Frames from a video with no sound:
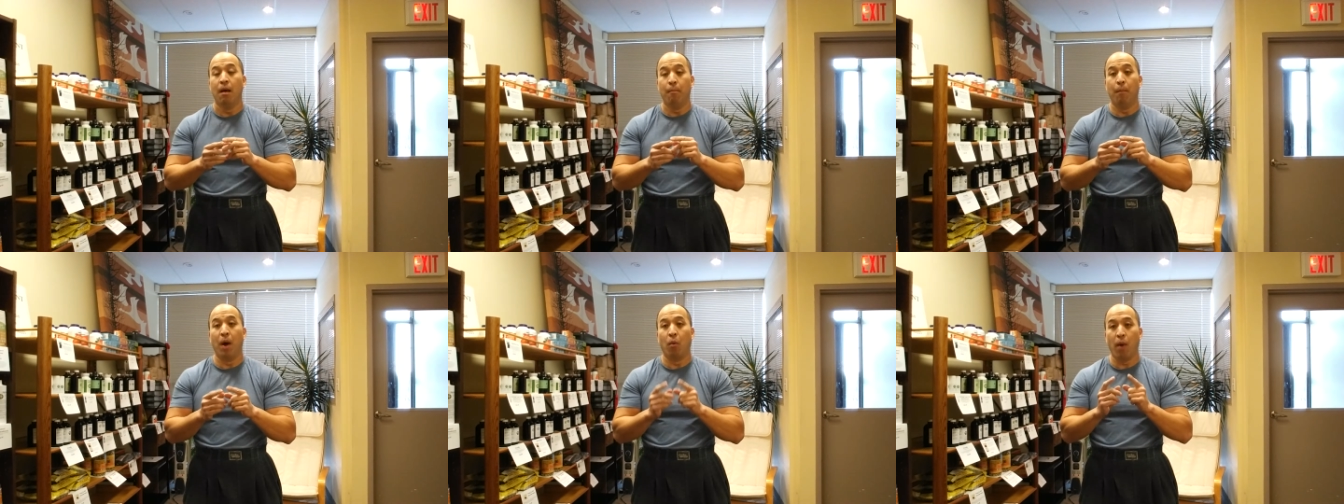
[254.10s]

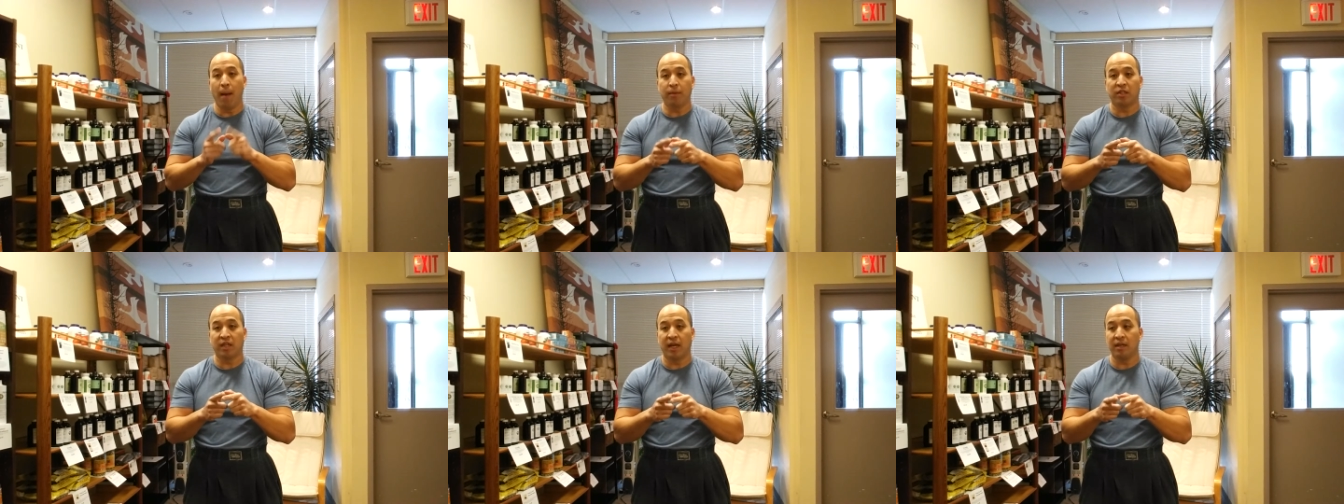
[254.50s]
my
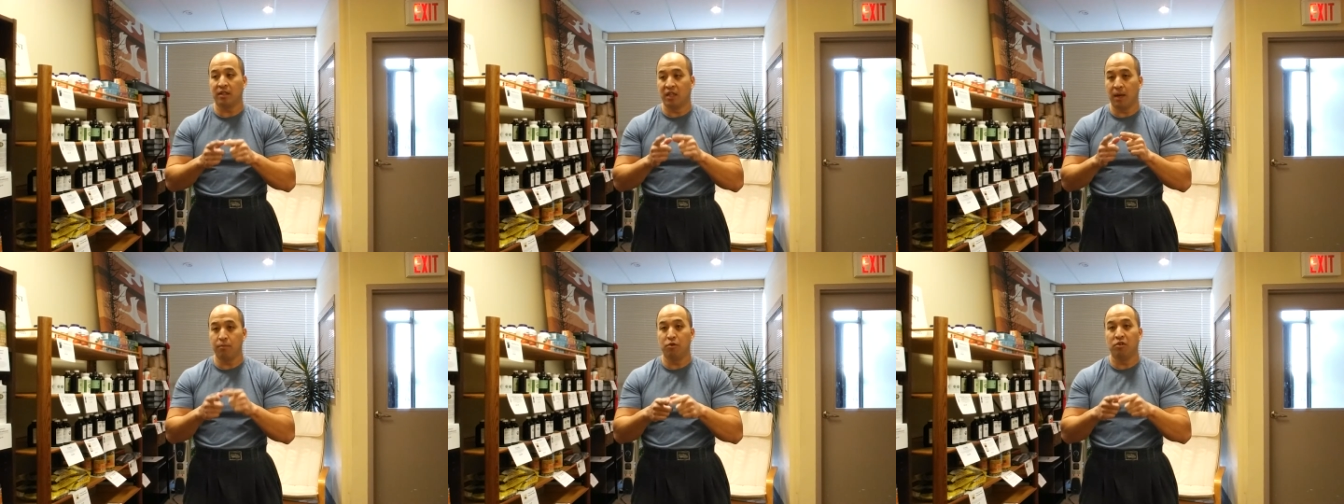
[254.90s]
website,
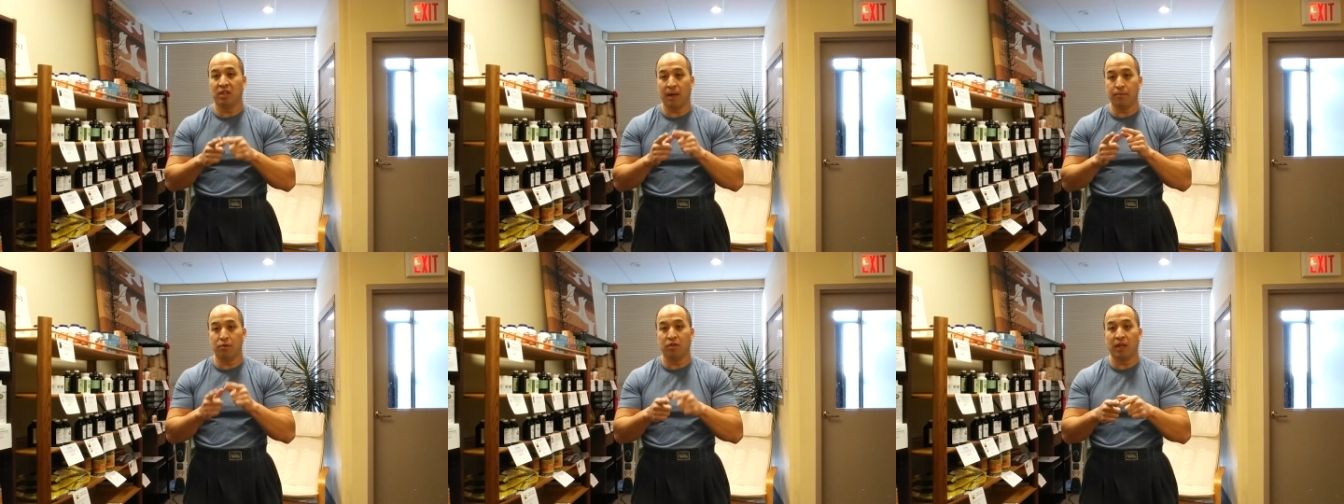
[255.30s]

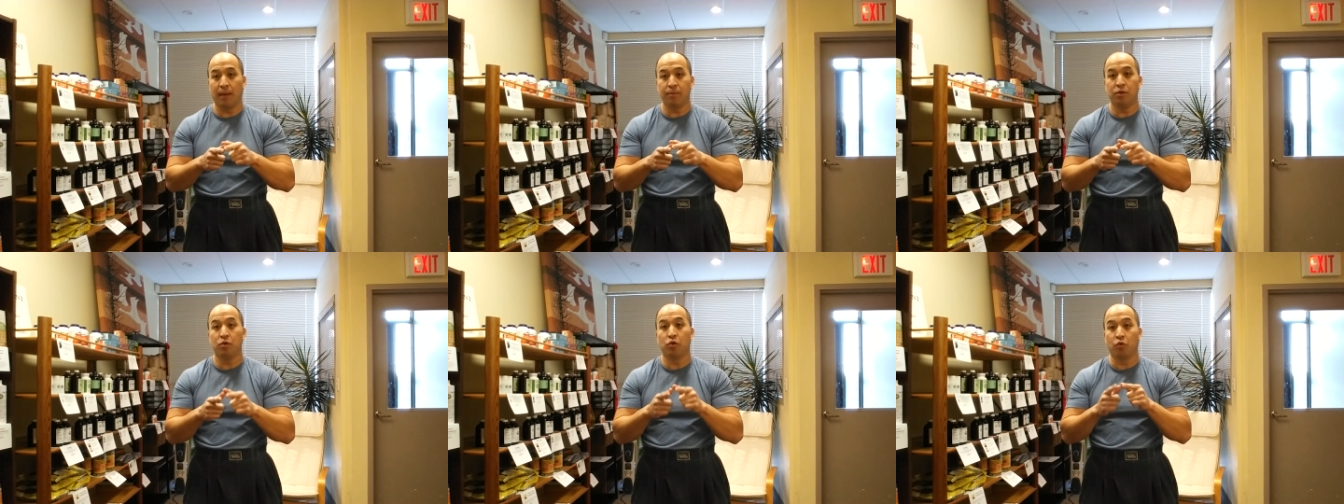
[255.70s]

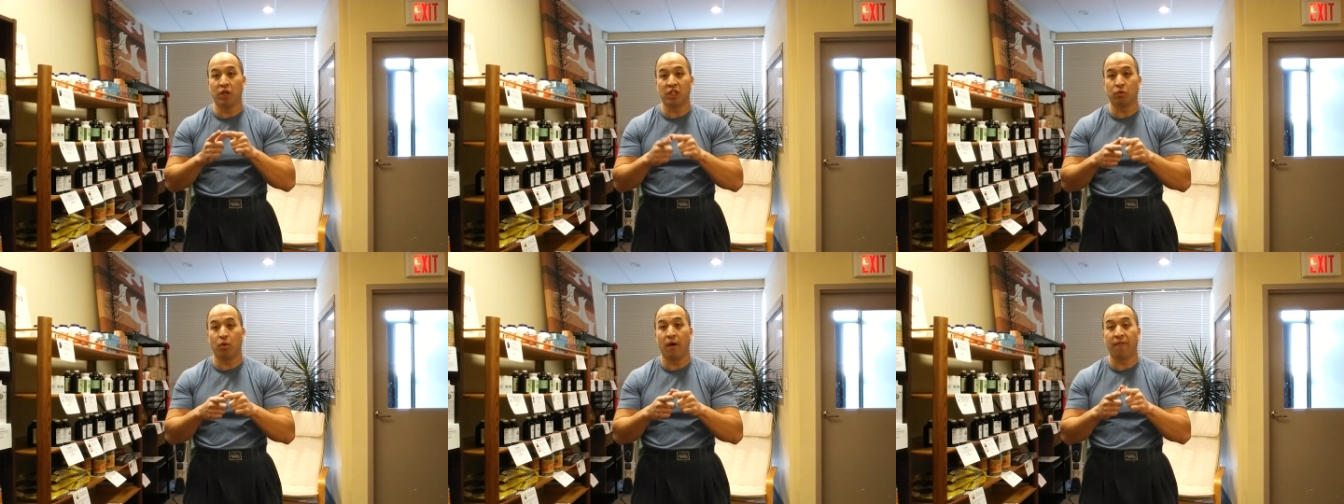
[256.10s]

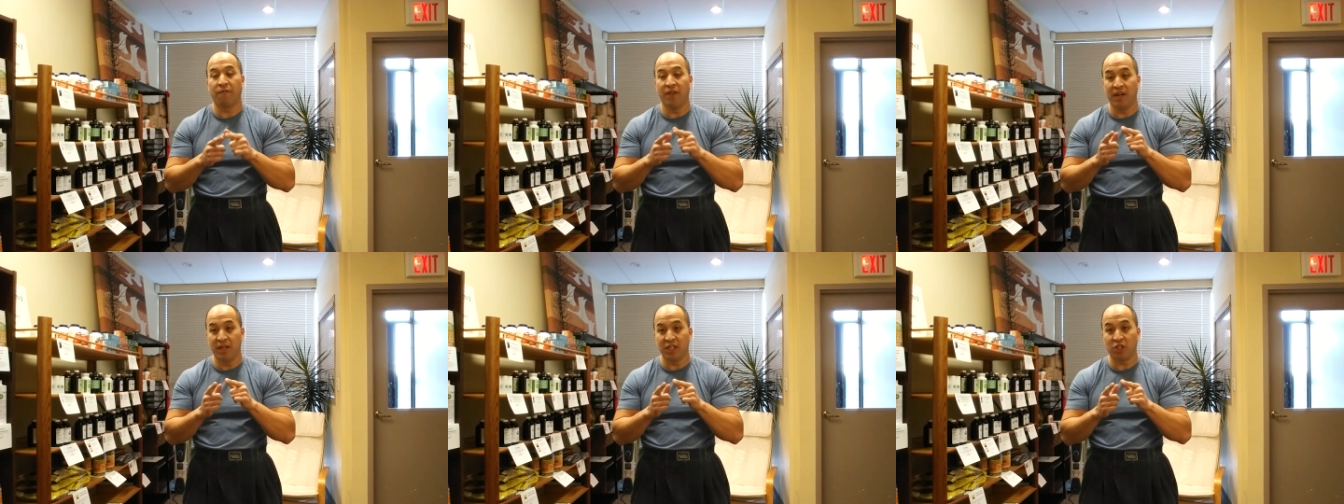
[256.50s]

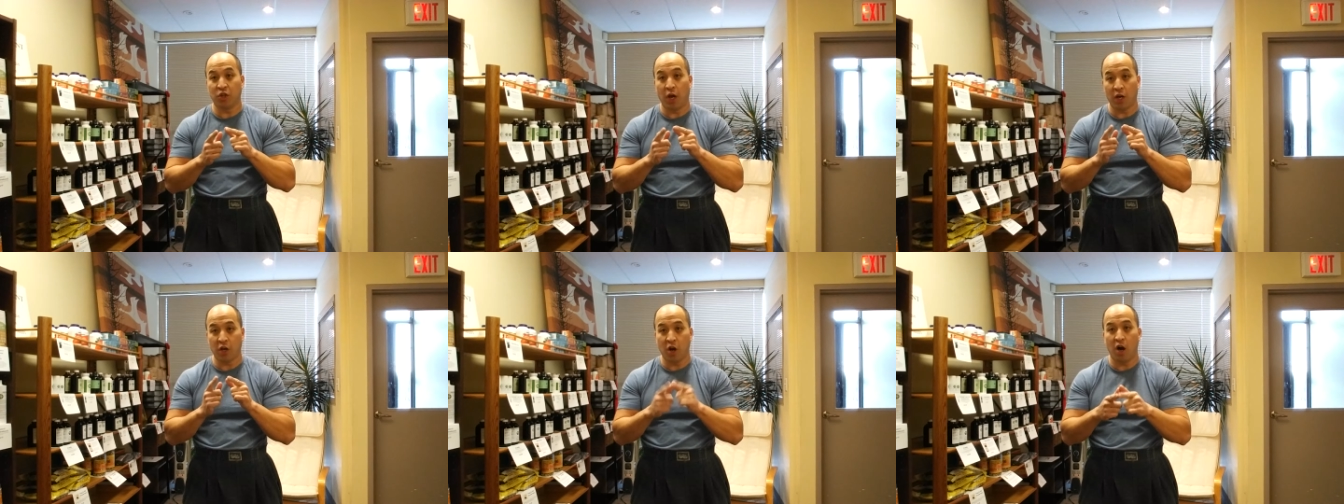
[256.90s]

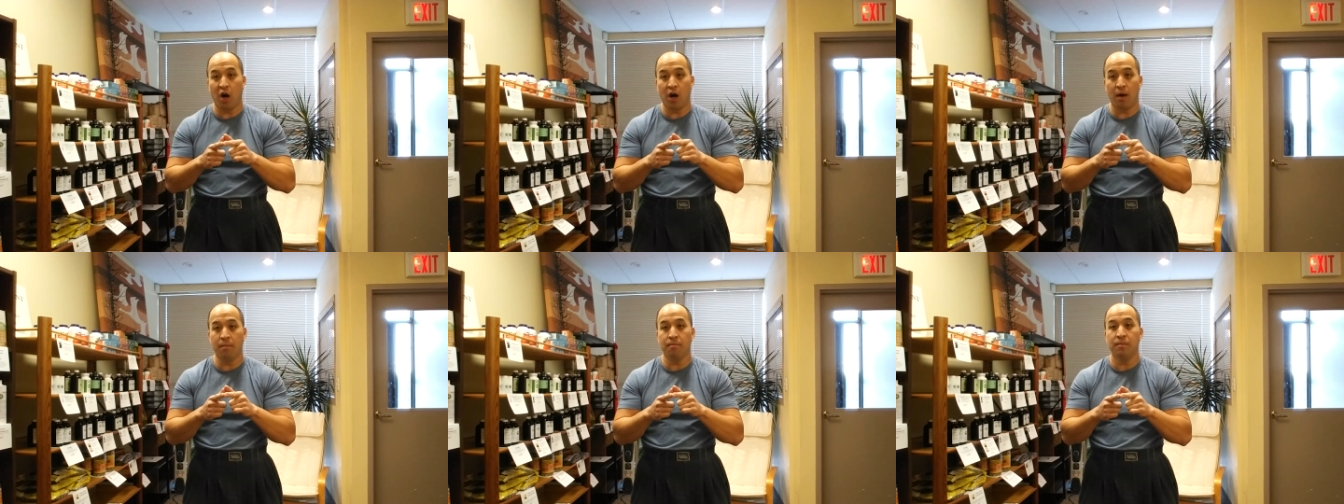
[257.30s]

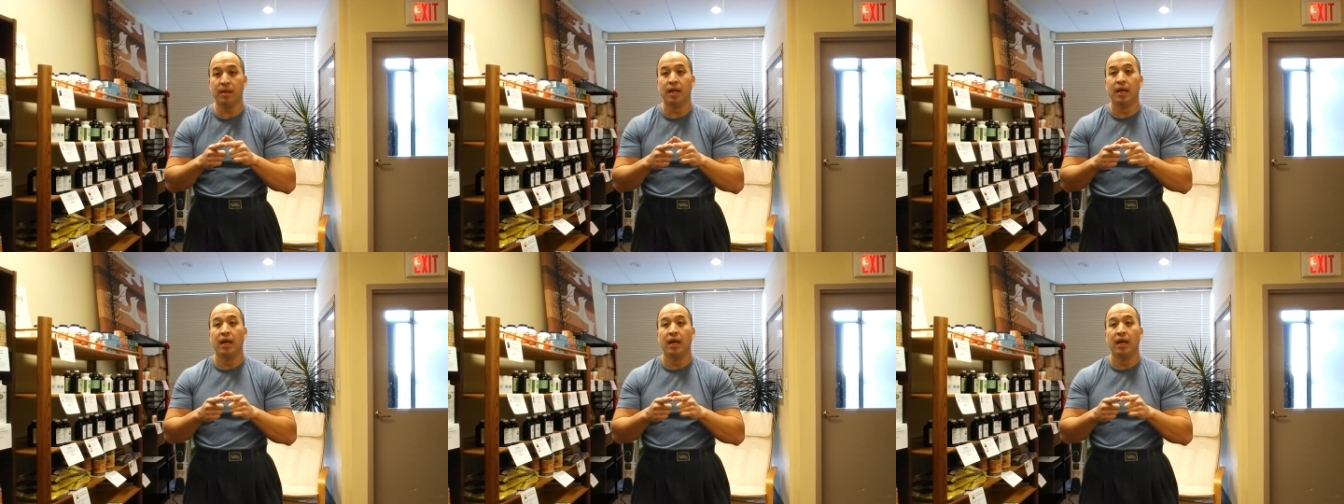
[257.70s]
www.chriswongfitness.com